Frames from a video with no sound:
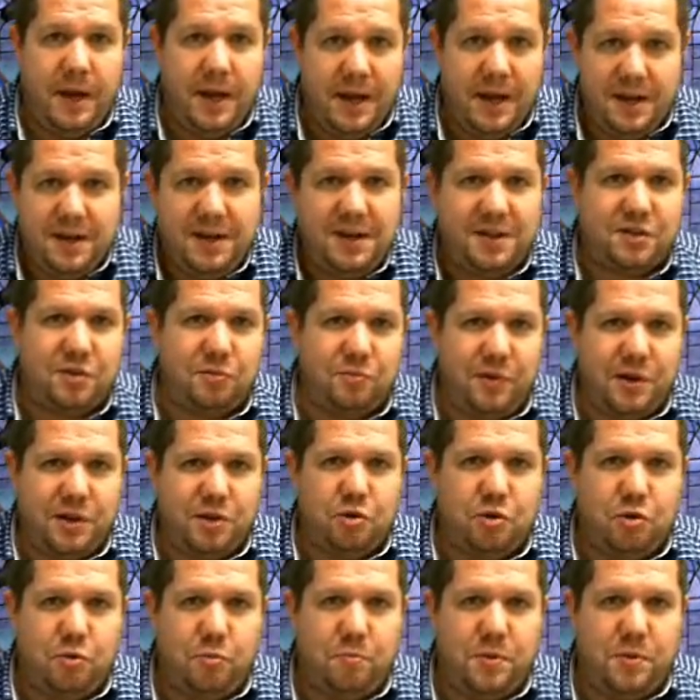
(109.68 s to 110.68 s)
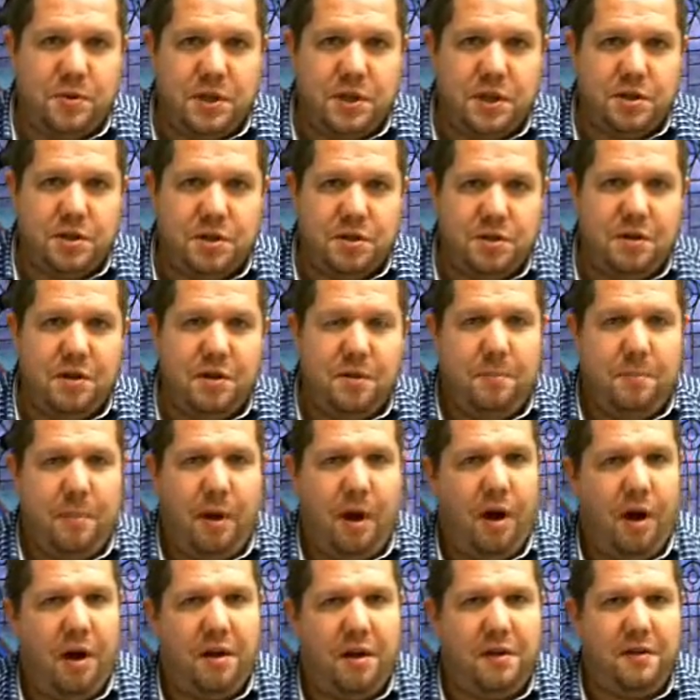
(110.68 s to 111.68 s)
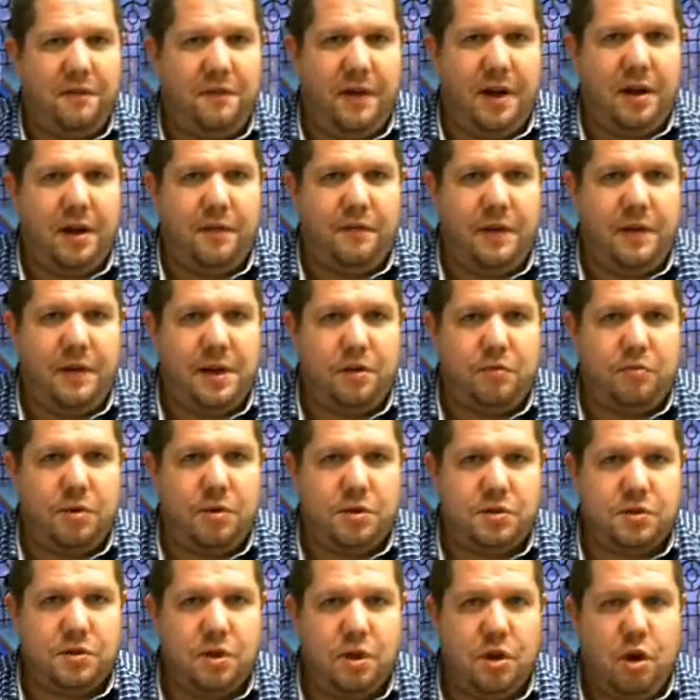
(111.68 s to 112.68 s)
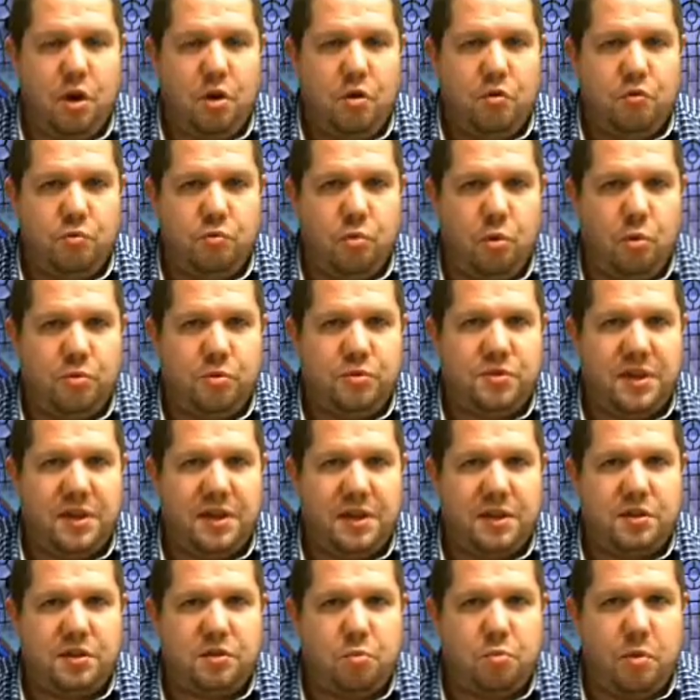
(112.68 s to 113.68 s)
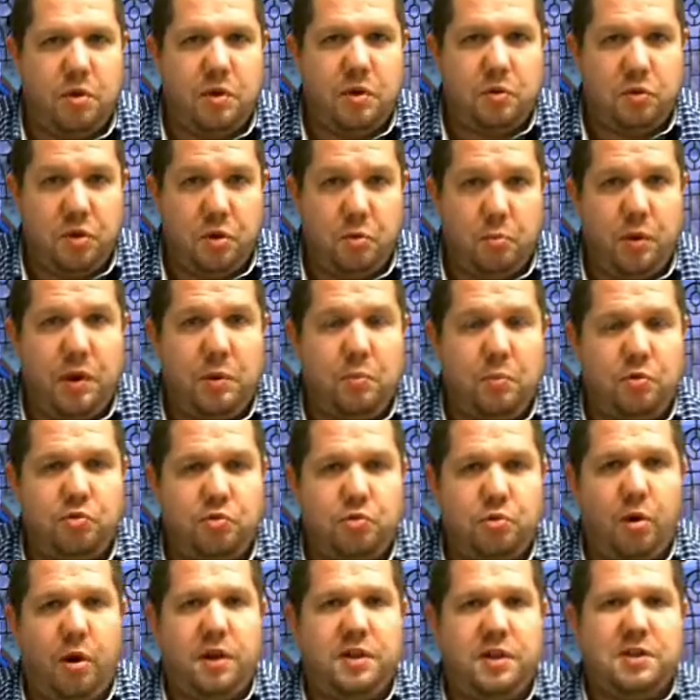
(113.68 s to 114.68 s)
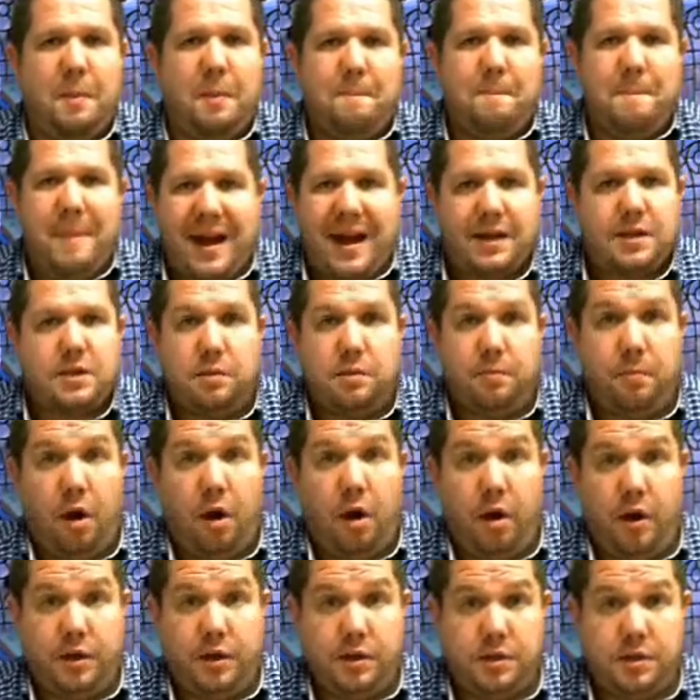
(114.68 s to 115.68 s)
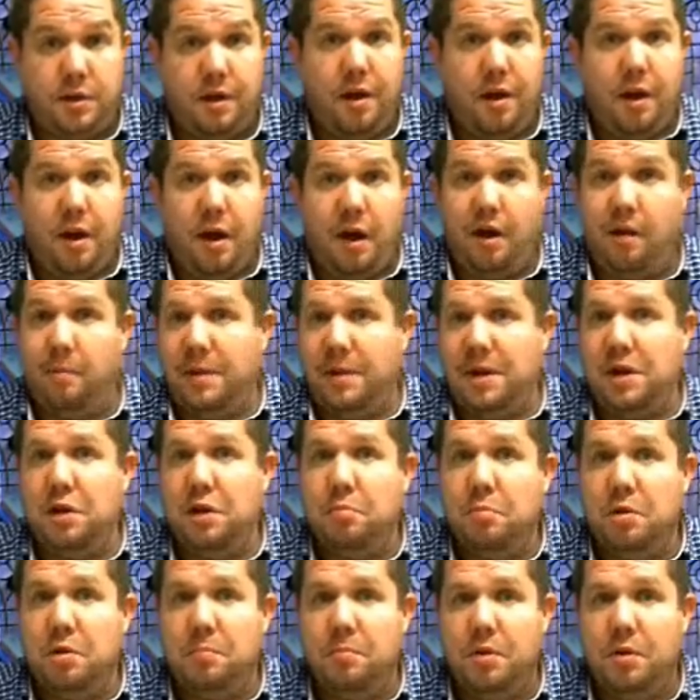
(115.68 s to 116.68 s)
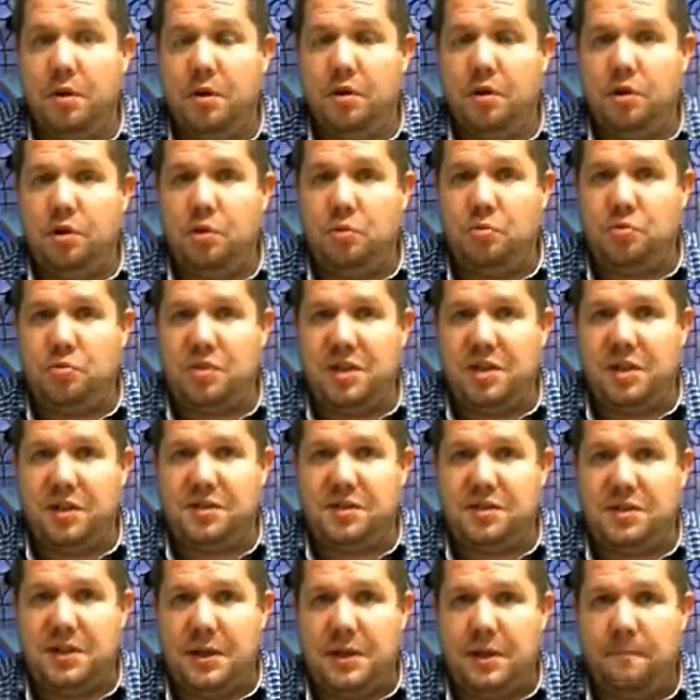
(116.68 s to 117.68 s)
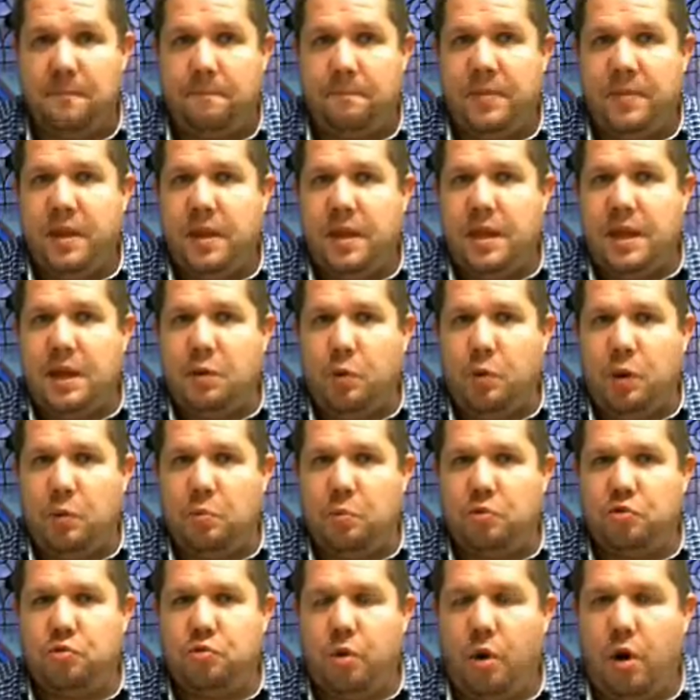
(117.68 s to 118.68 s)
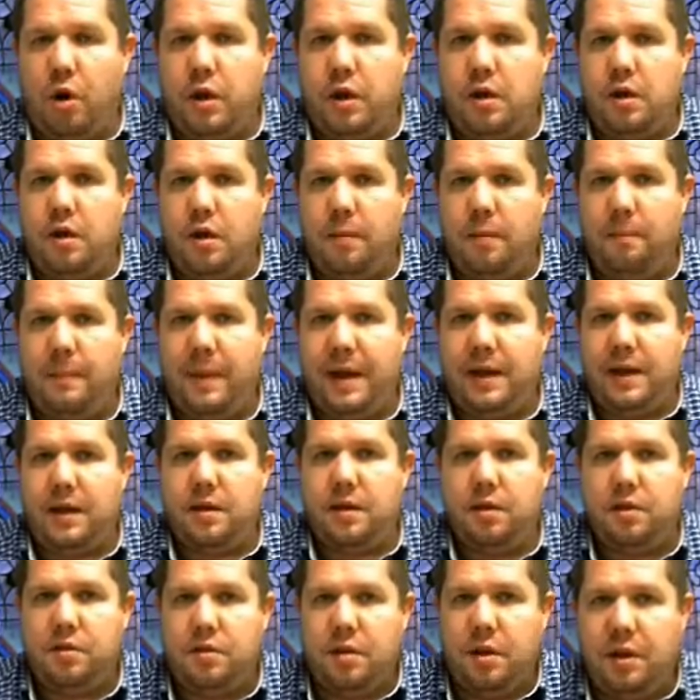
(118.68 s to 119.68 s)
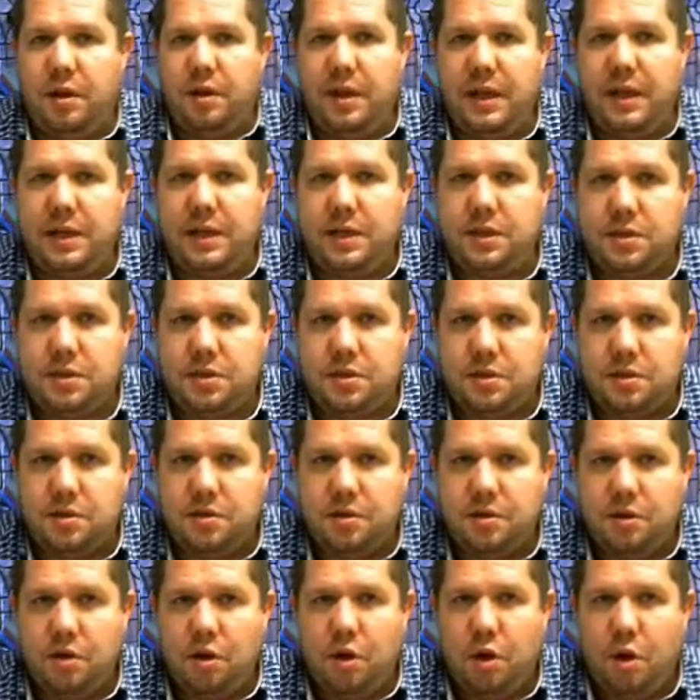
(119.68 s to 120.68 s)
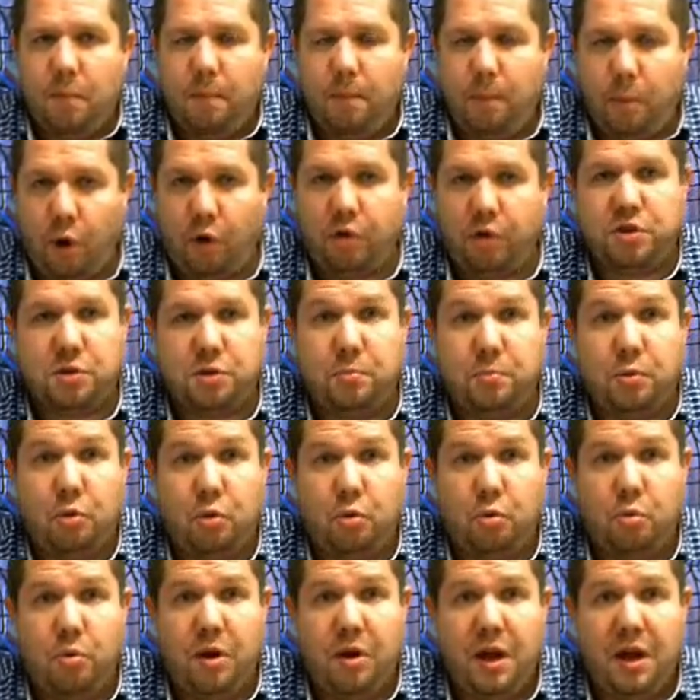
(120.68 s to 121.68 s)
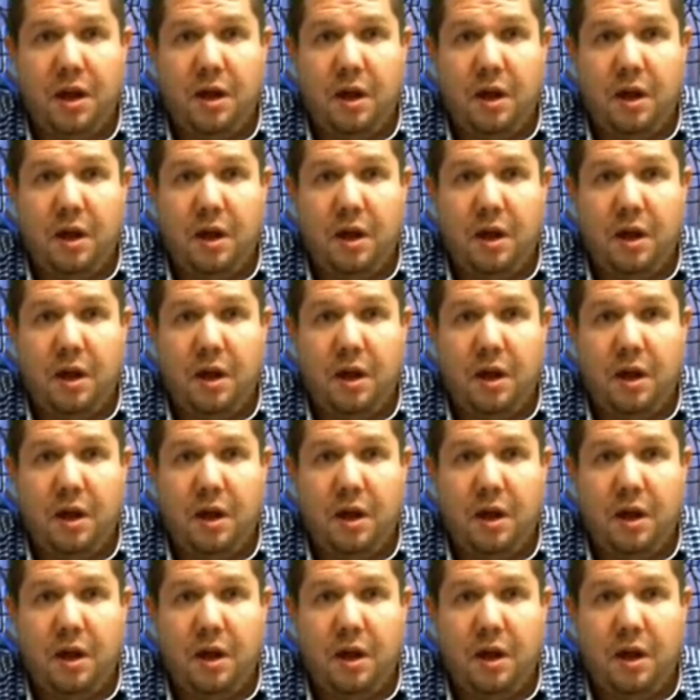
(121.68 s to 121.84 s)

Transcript: in this original position, behind the veil of ignorance, Rawls thinks that we would try to maximise our minimum utility. We would try and make the least possible,